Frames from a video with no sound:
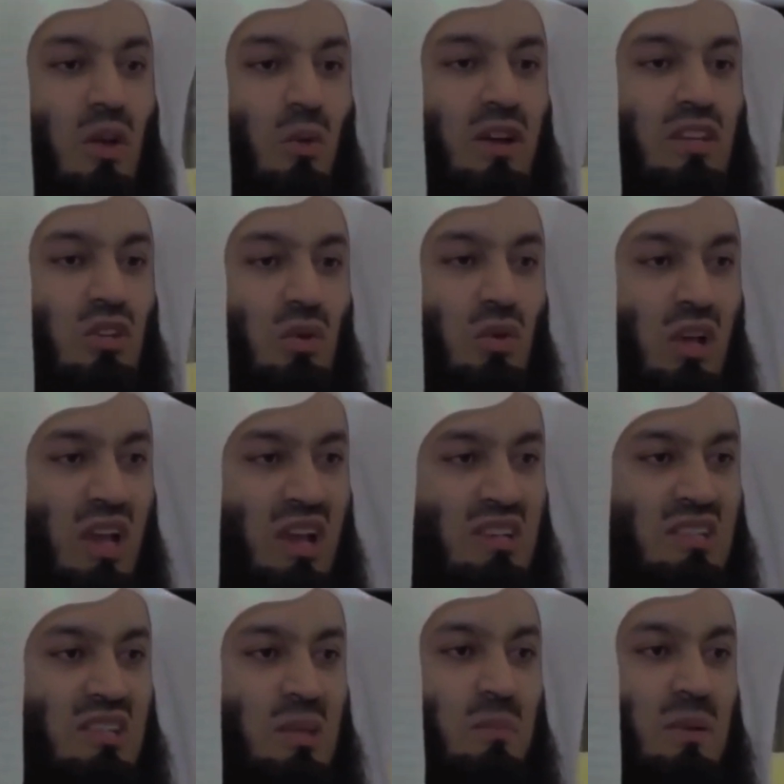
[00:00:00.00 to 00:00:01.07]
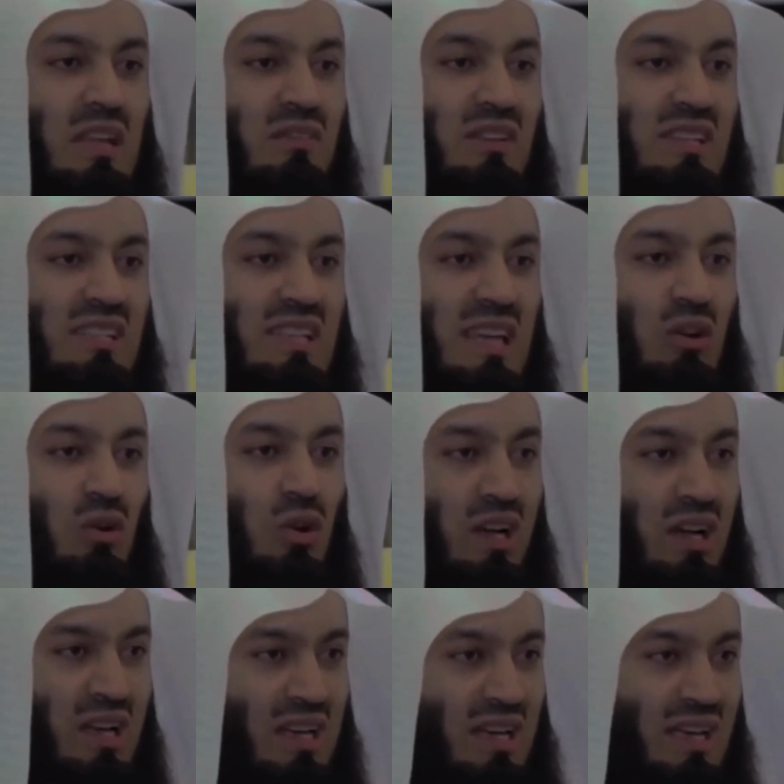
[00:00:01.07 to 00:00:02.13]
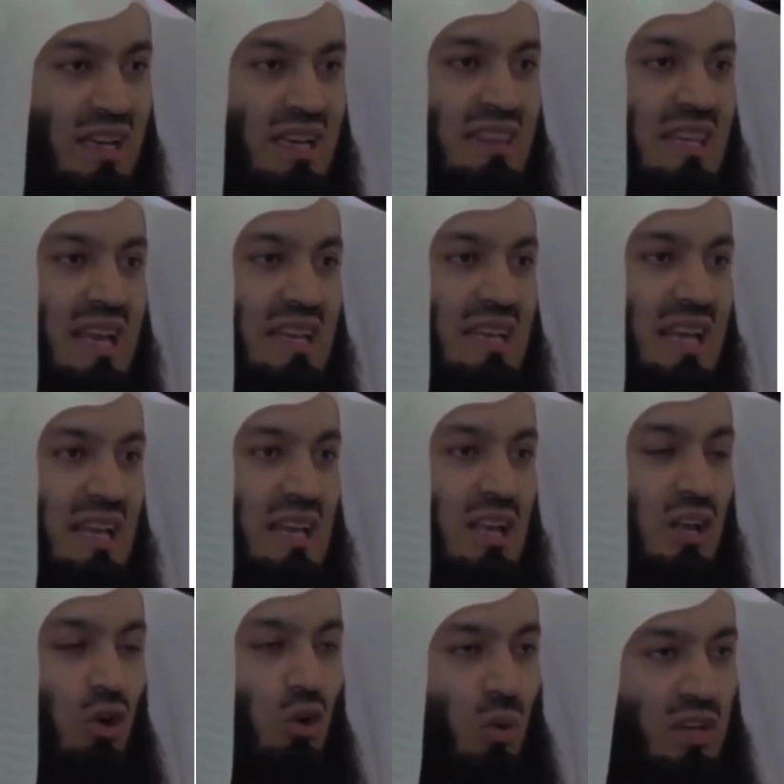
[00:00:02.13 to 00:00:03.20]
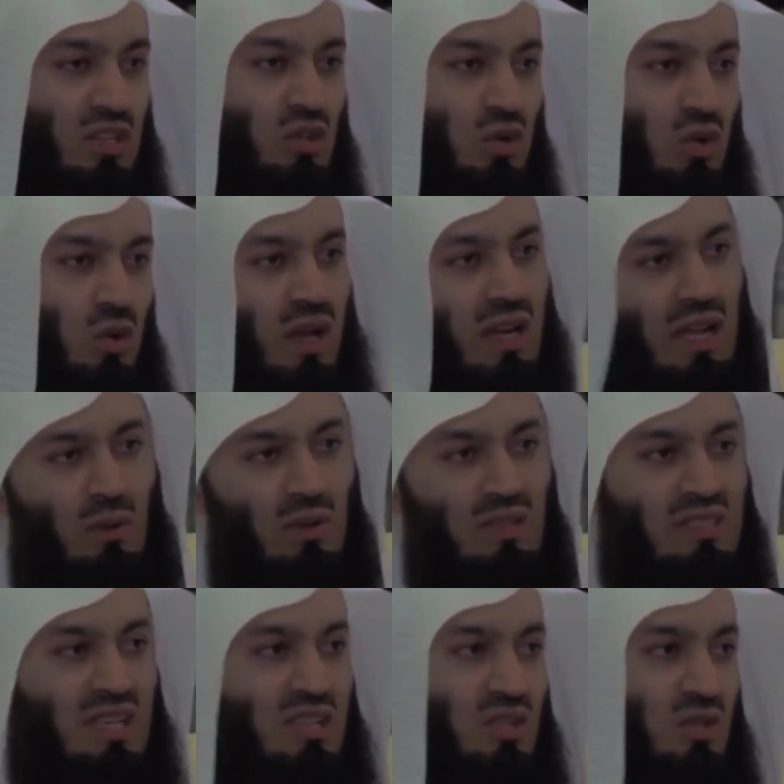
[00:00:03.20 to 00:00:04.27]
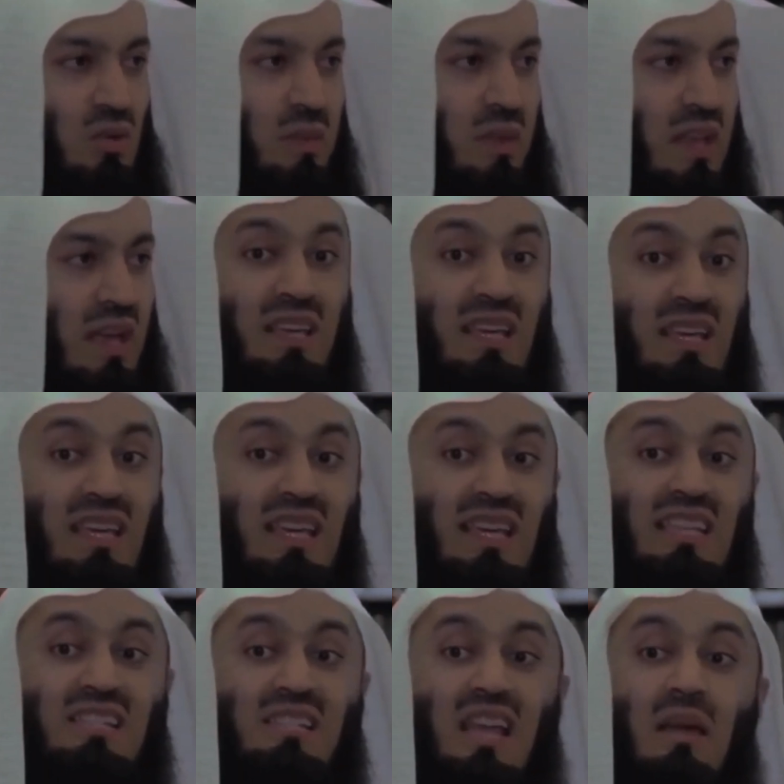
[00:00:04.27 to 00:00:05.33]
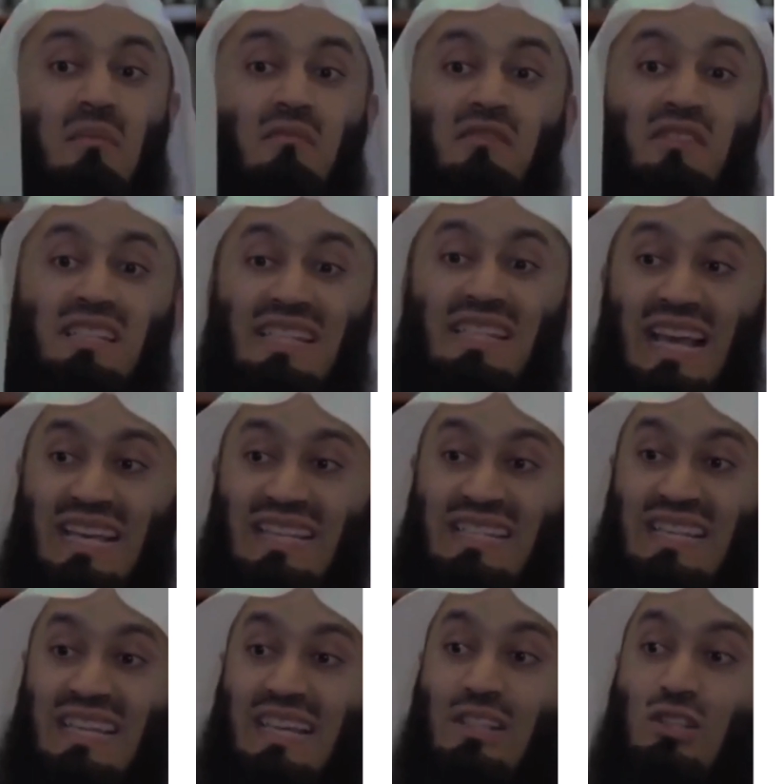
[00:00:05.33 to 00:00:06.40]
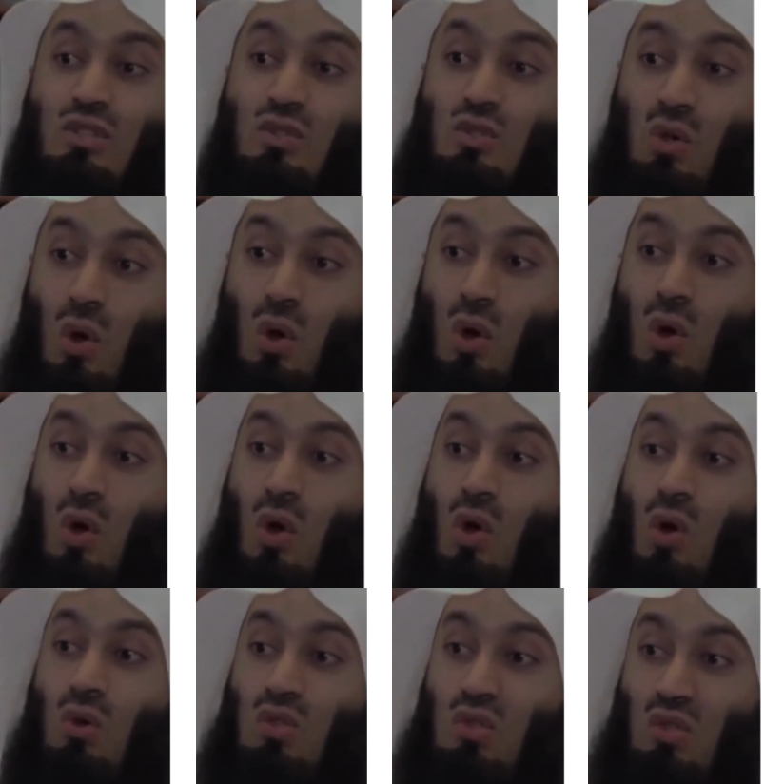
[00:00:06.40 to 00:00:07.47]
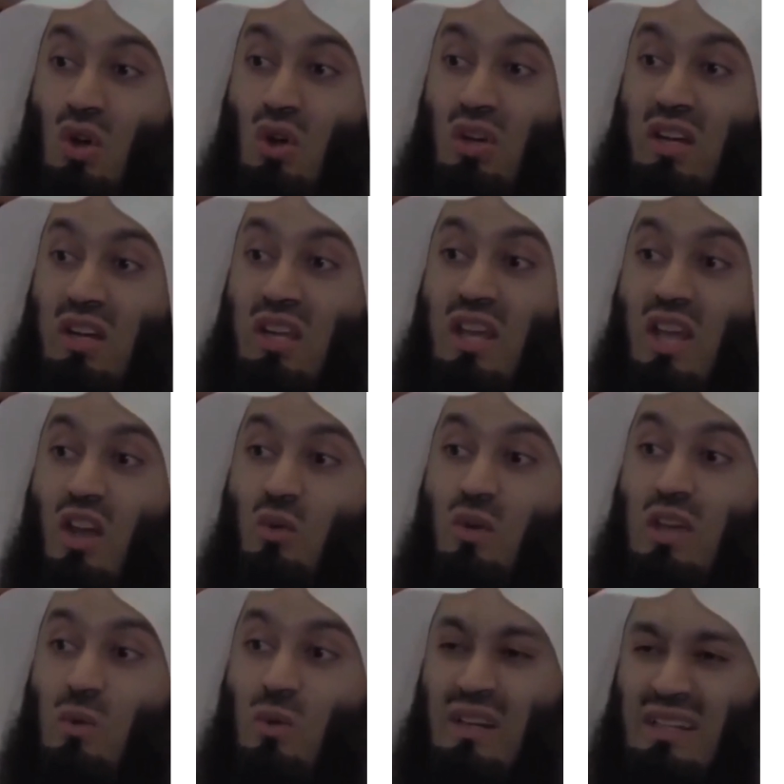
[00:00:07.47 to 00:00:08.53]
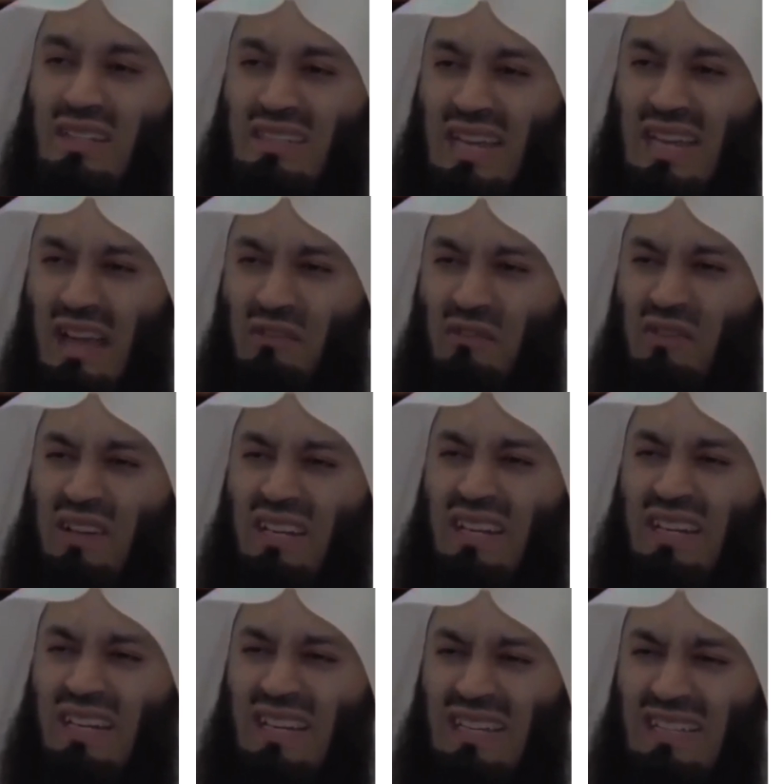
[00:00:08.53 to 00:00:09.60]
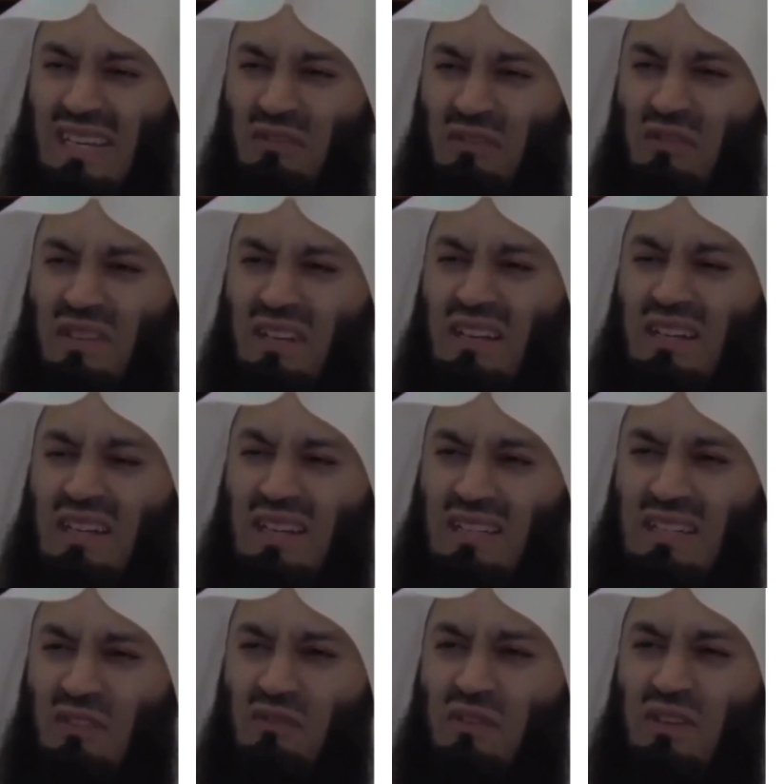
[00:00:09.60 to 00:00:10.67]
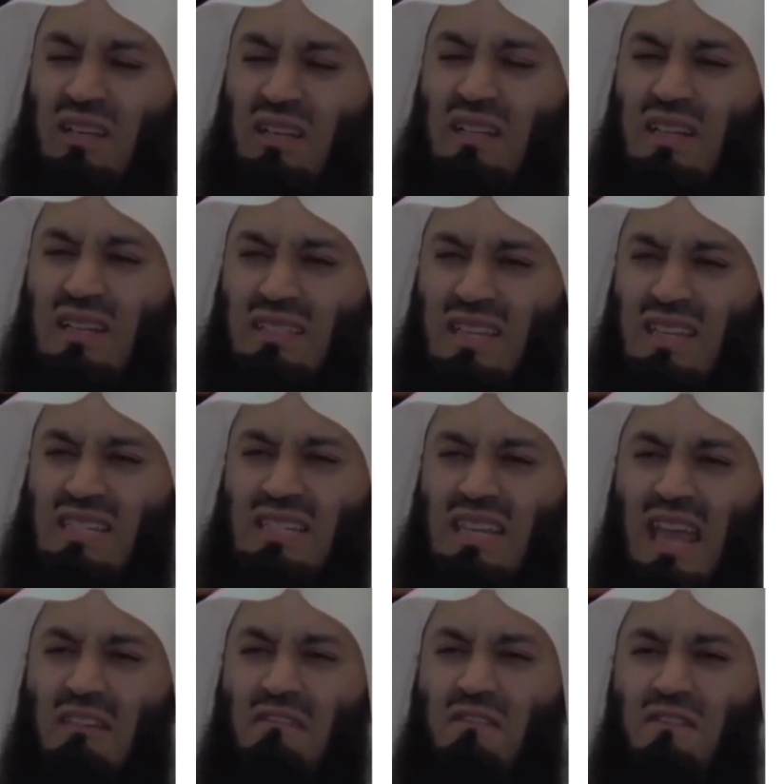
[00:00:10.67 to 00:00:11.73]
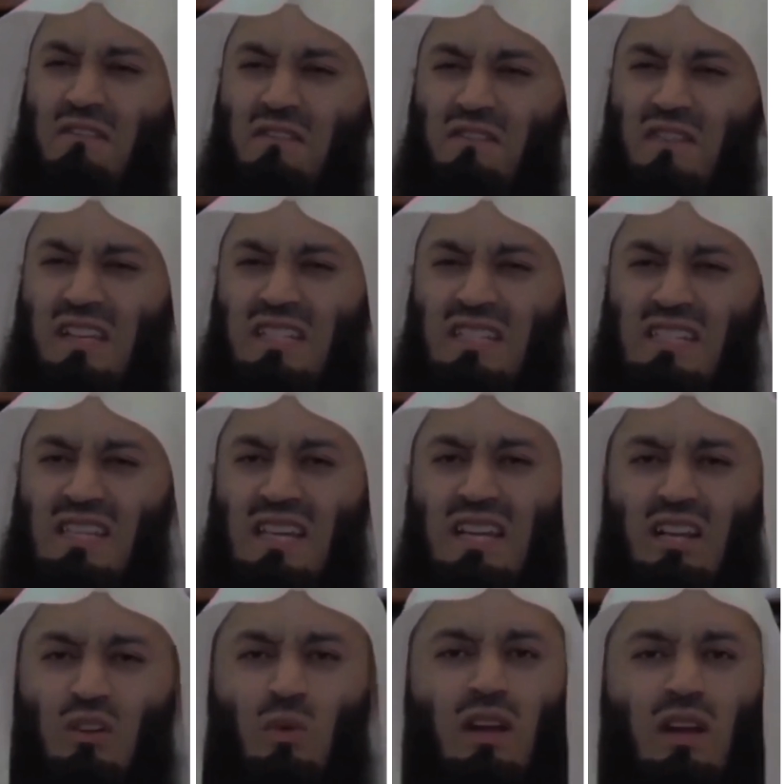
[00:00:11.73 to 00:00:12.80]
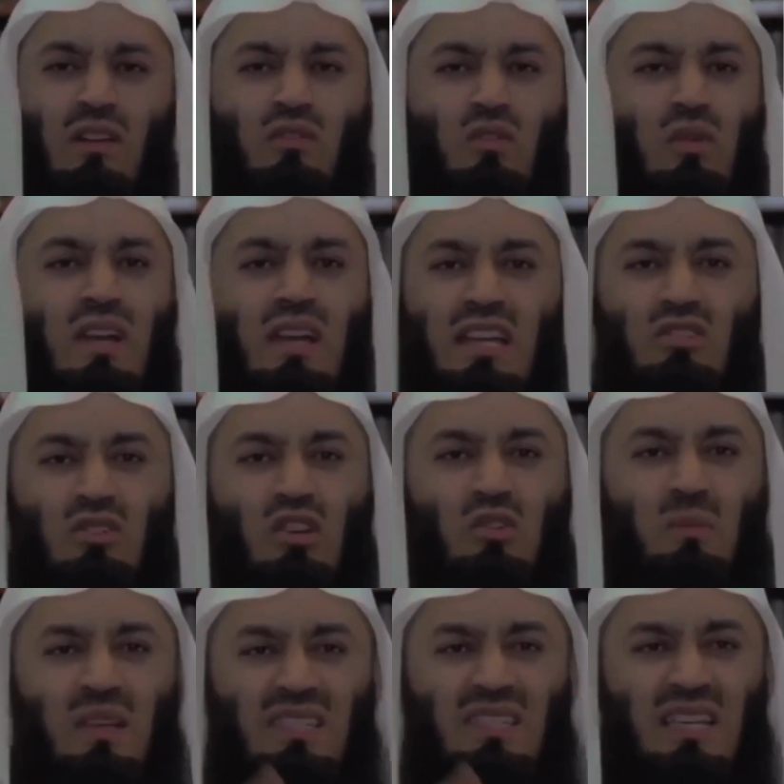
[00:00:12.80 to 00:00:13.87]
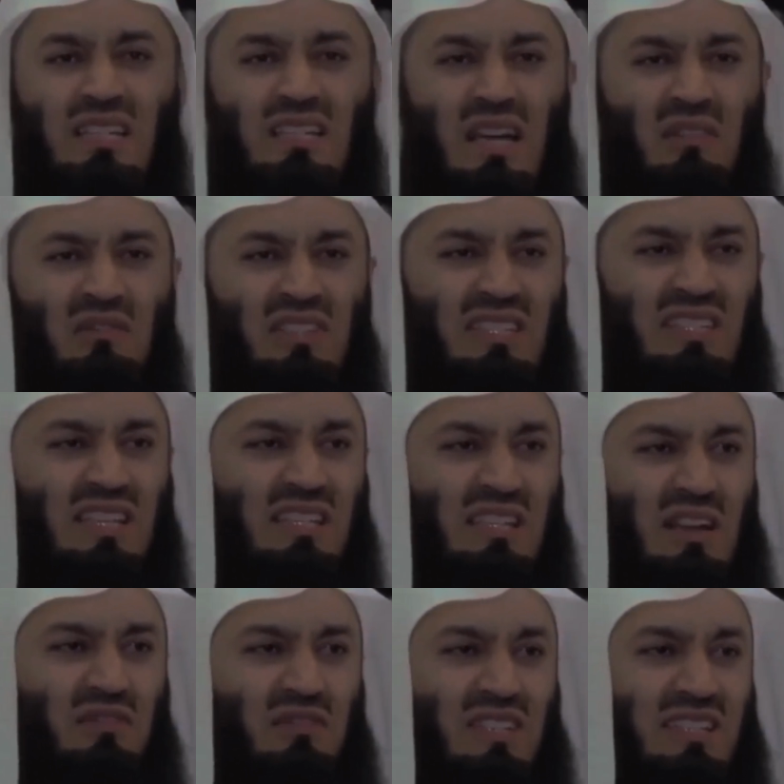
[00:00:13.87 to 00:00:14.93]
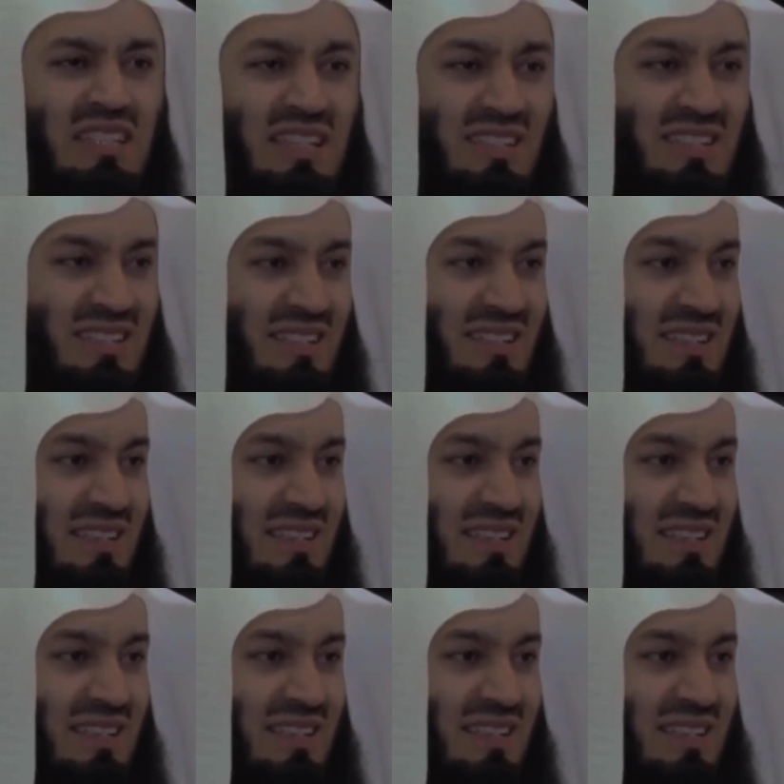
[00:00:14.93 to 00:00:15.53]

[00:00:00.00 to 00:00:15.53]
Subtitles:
what you learned the previous day or earlier in that day, or what you know. Allah will test you. He is emphasizing it so strongly. We will definitely, definitely, definitely test every single one of you. It's going to be test after test after test.